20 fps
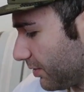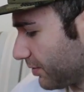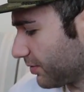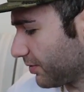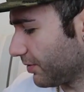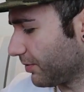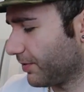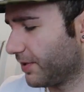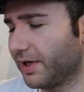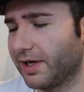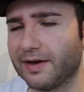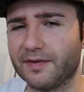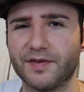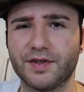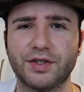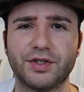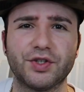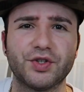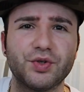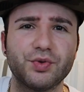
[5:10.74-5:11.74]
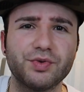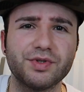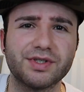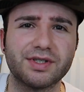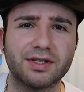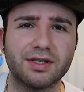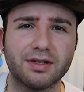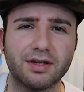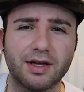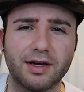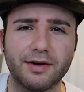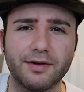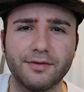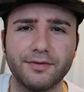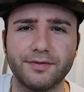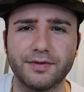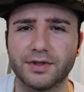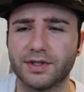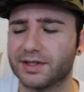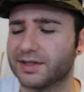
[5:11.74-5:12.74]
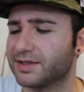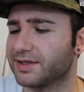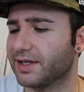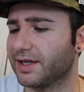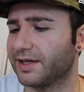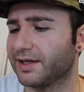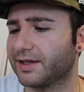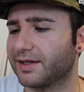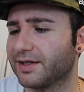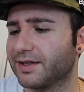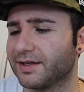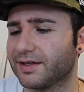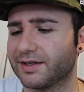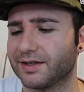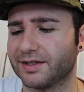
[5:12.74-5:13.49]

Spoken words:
So we have a used glove, it looks like.